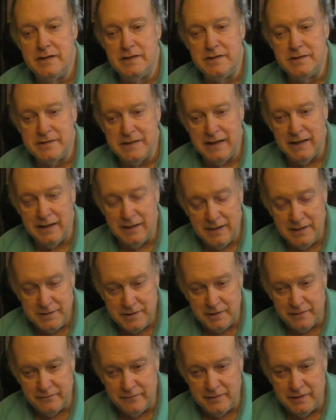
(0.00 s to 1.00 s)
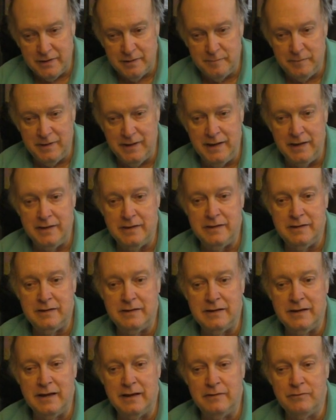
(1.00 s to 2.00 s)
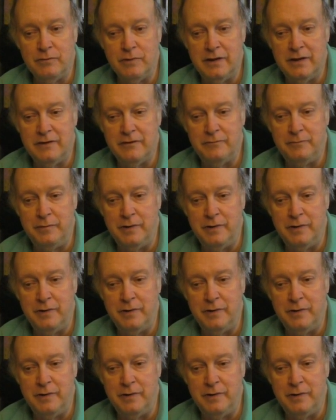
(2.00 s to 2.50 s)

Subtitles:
satellites over your planet that would have